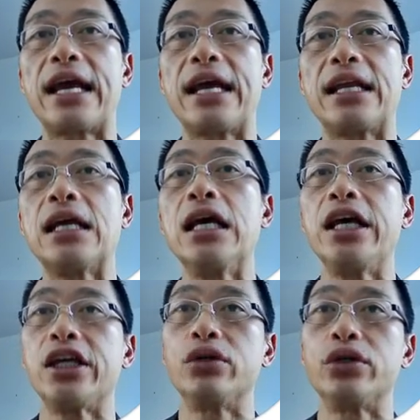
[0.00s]
And
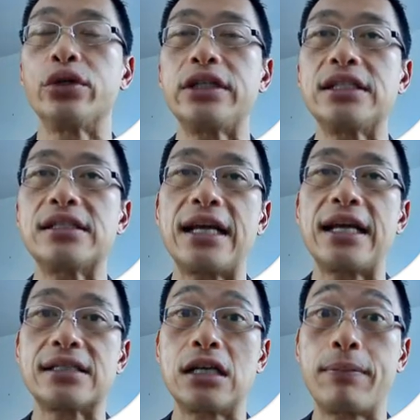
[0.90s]
you'll notice that
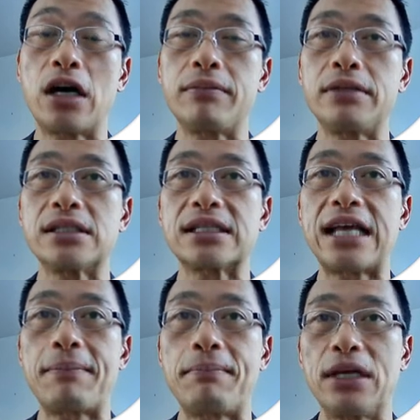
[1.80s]
as the apartments
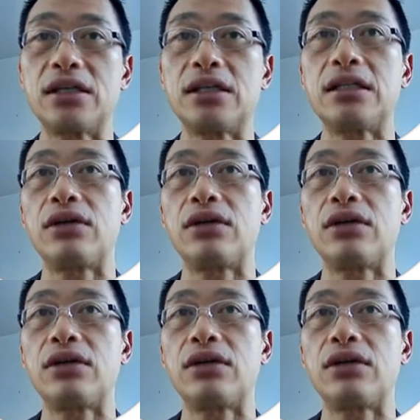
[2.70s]
get bigger,